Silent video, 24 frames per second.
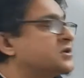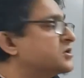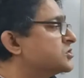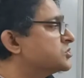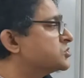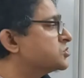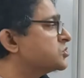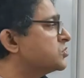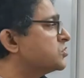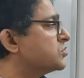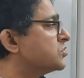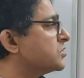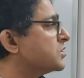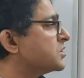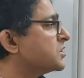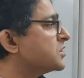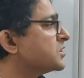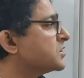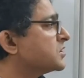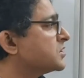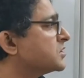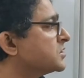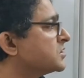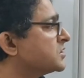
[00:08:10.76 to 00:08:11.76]

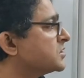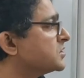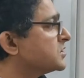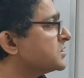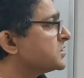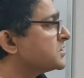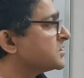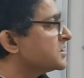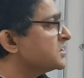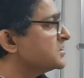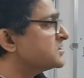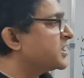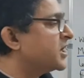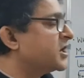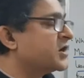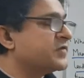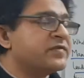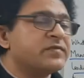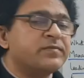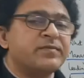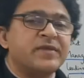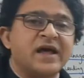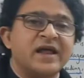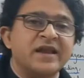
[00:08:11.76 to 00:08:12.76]
So this kind of
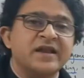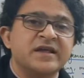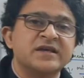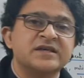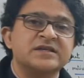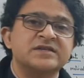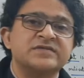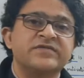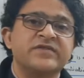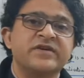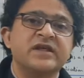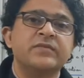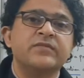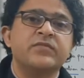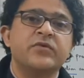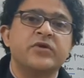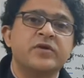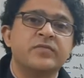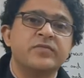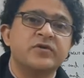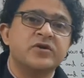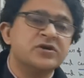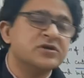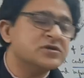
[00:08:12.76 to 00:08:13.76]
a planning is very
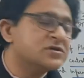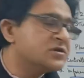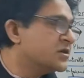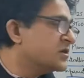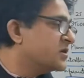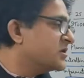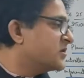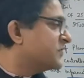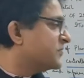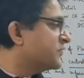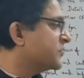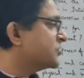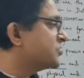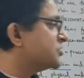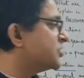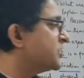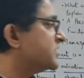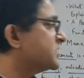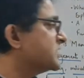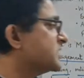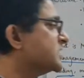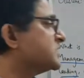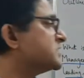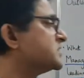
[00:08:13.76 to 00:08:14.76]
important, because future
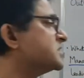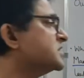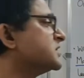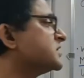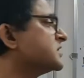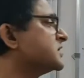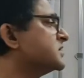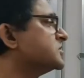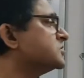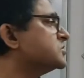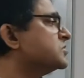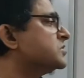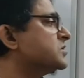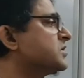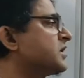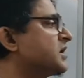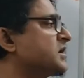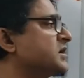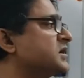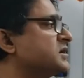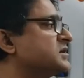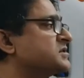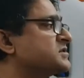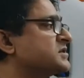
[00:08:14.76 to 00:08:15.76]
is uncertain. So
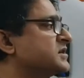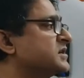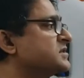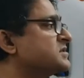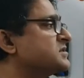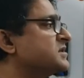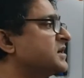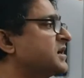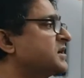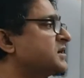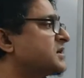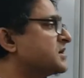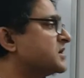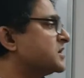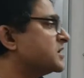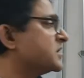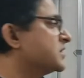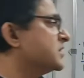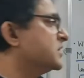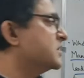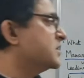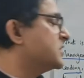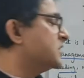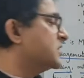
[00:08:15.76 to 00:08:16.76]
it says that
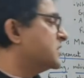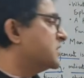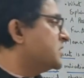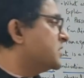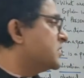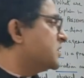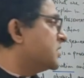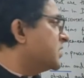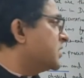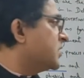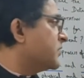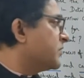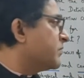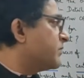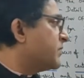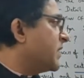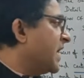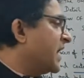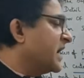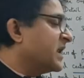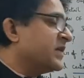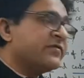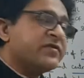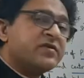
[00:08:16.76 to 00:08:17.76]

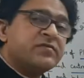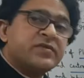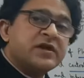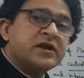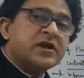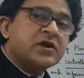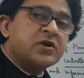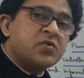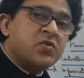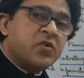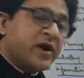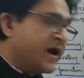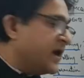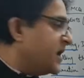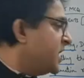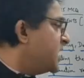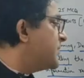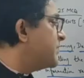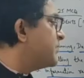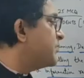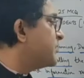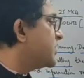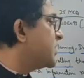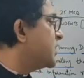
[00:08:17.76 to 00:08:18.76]
planning will be required,
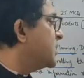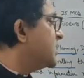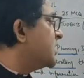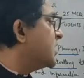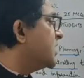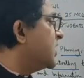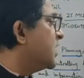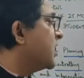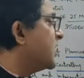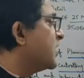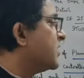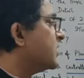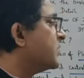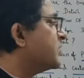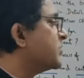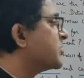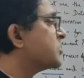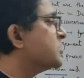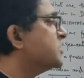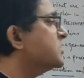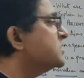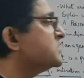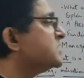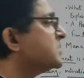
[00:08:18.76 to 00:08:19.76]

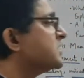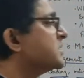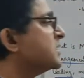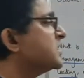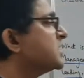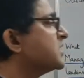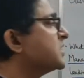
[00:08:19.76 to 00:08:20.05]
because